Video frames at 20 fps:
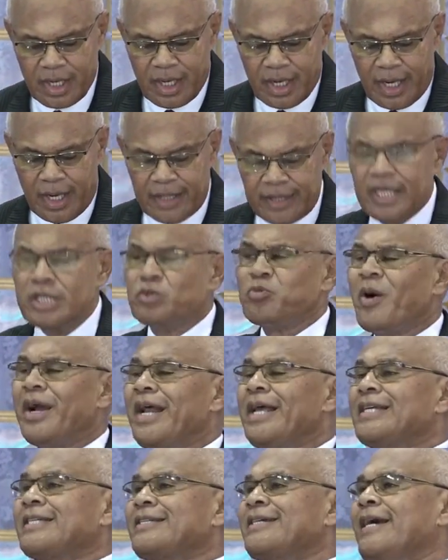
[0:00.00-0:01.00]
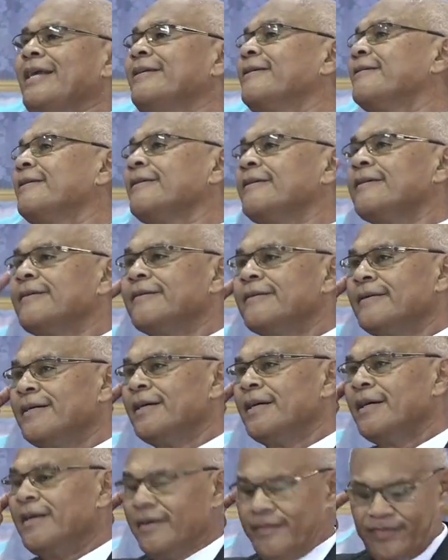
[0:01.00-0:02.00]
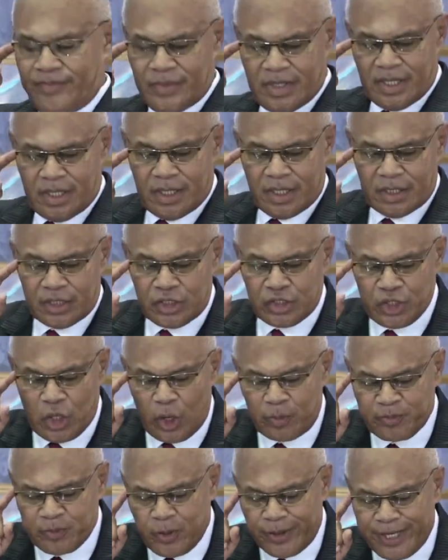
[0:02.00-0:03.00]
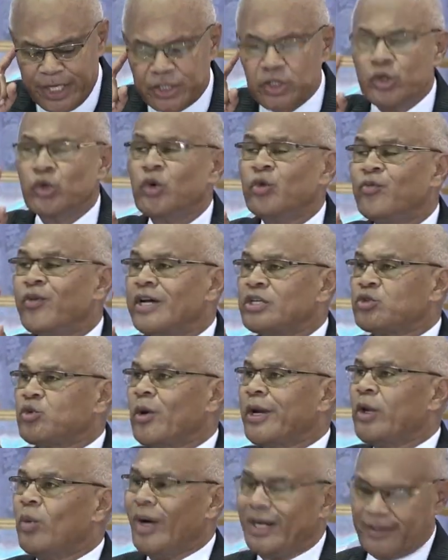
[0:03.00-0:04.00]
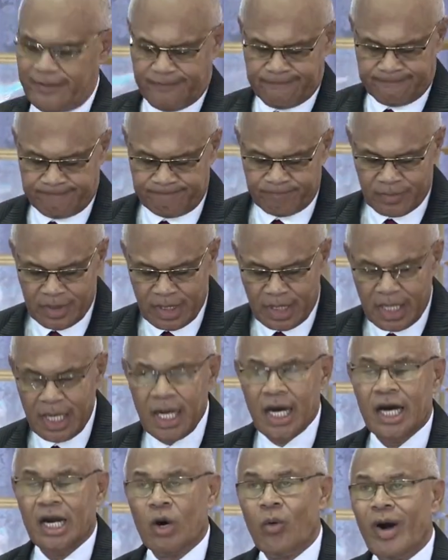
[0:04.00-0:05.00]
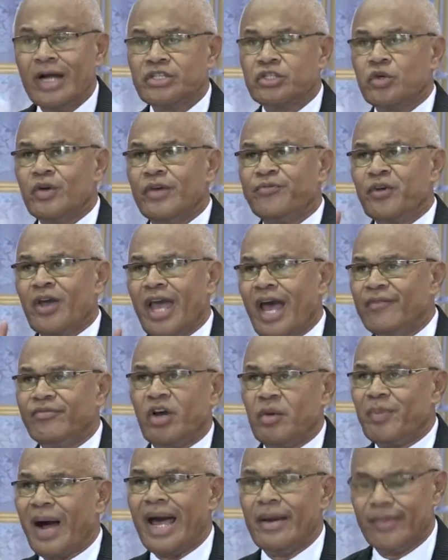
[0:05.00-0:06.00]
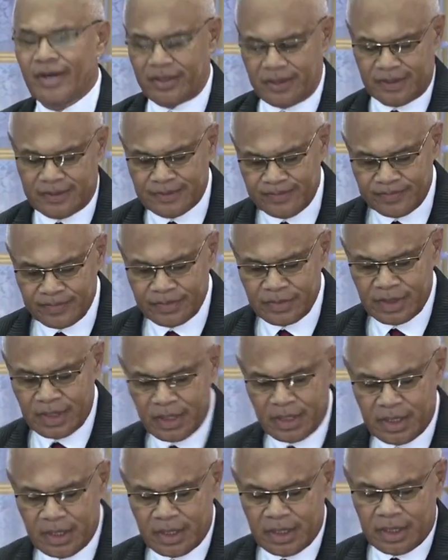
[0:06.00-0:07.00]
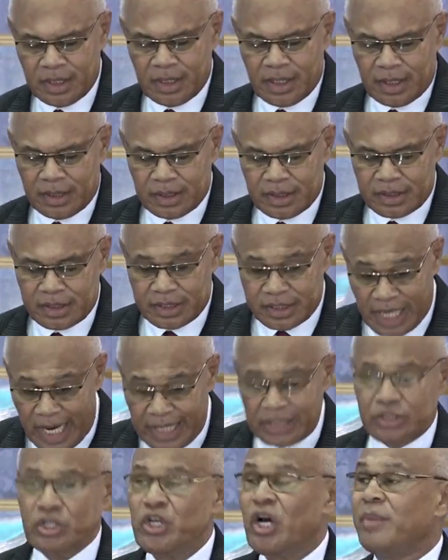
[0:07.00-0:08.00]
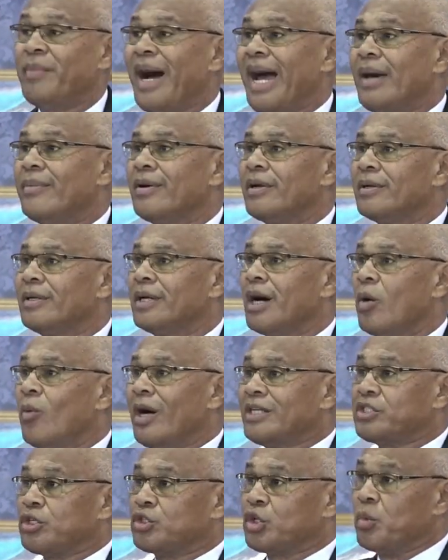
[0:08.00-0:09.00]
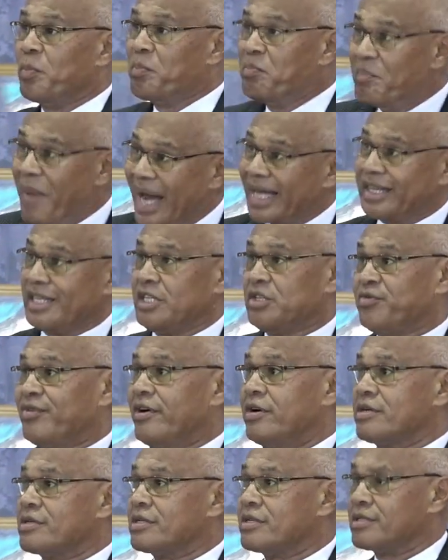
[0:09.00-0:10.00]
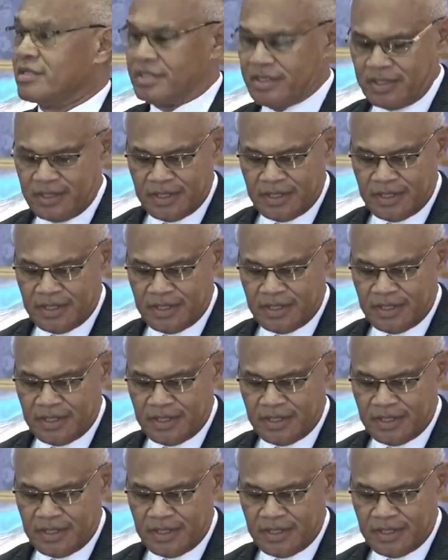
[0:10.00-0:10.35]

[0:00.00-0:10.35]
And this is what he said, Job 22, verse 21. I want you, if you have your Bible, turn to your Bible. I want you to mark this verse